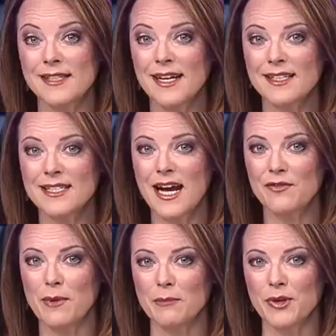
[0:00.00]
Second
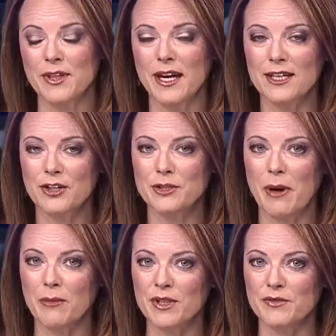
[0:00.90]
staff member at the Idaho
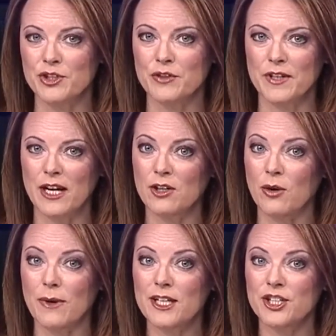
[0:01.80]
Department of
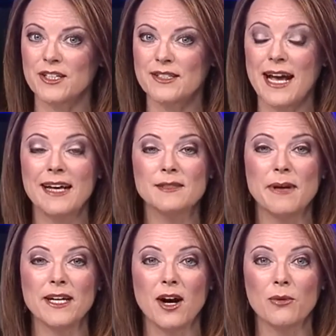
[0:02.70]
Juvenile Corrections
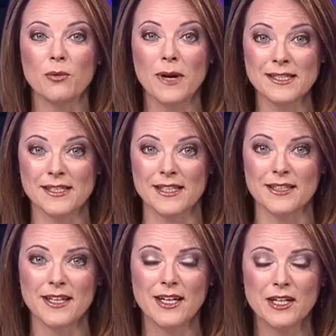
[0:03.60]
has been
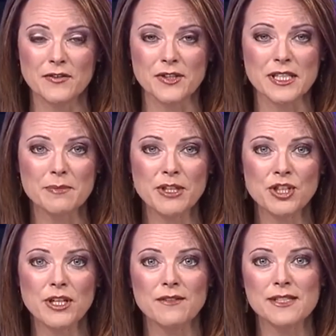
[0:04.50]
arrested for
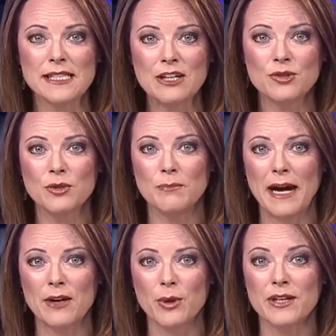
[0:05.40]
suspicion of
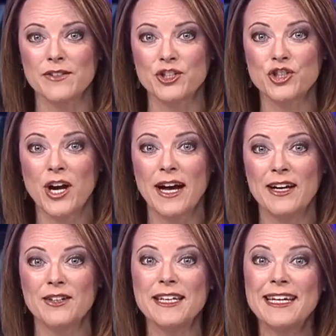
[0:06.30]
sexual battery of a
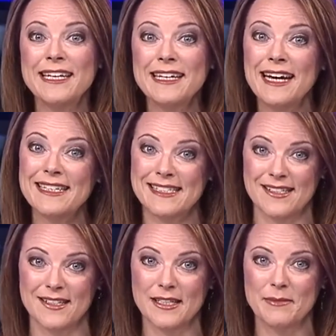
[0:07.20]
child in
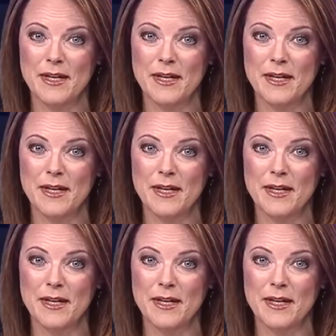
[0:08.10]
custody.